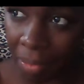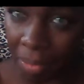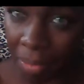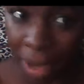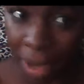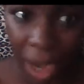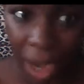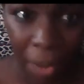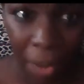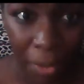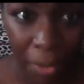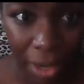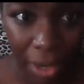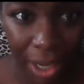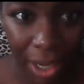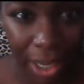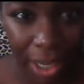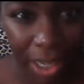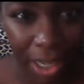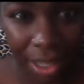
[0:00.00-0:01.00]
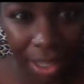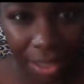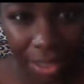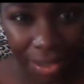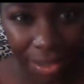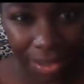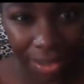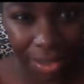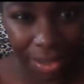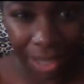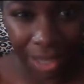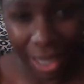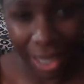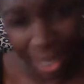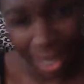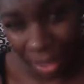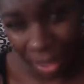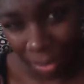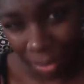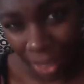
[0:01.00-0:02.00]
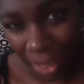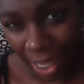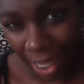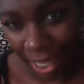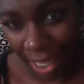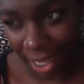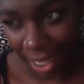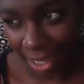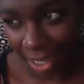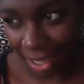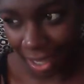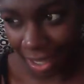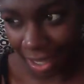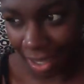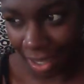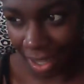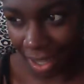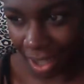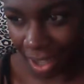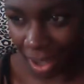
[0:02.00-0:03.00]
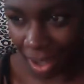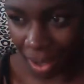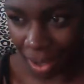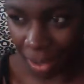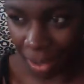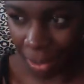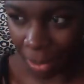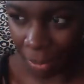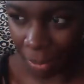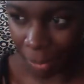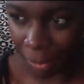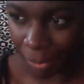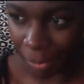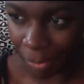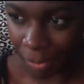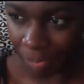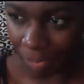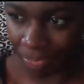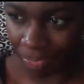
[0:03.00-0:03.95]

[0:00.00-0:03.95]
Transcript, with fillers: but I wanted it in a way. Um